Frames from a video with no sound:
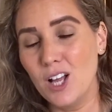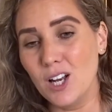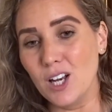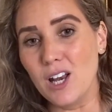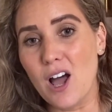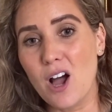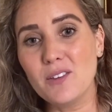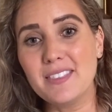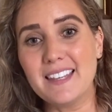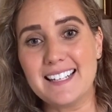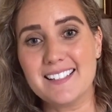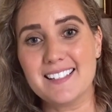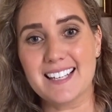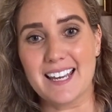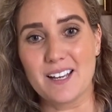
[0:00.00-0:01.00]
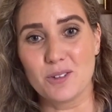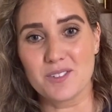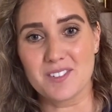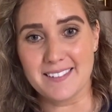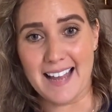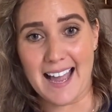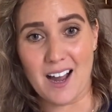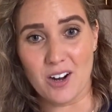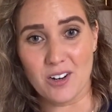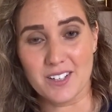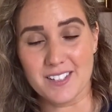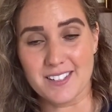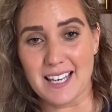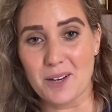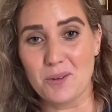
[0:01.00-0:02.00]
Learn these skills now,
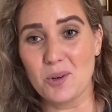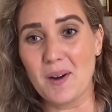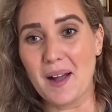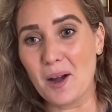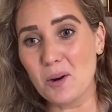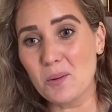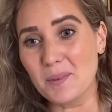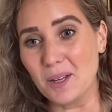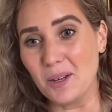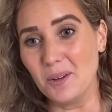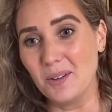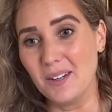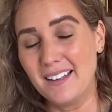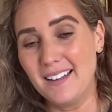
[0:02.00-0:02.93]
because they will help you